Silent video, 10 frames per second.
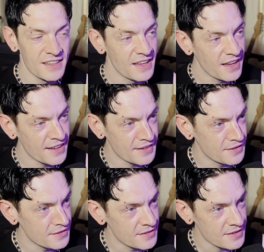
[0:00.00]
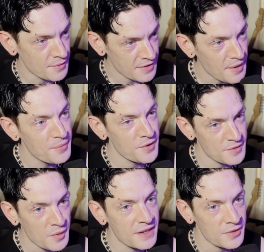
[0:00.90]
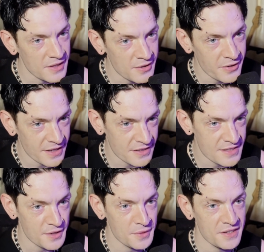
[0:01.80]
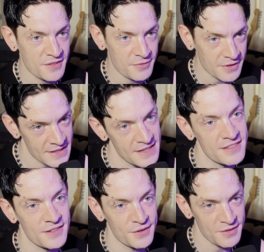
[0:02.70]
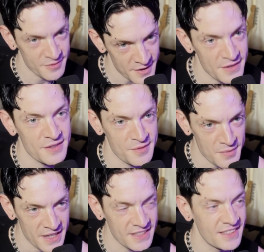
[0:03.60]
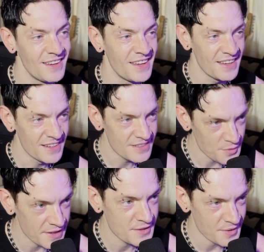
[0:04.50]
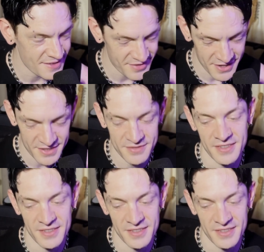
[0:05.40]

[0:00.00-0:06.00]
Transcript: in September of 2023 to its release on the 1st of May 2025.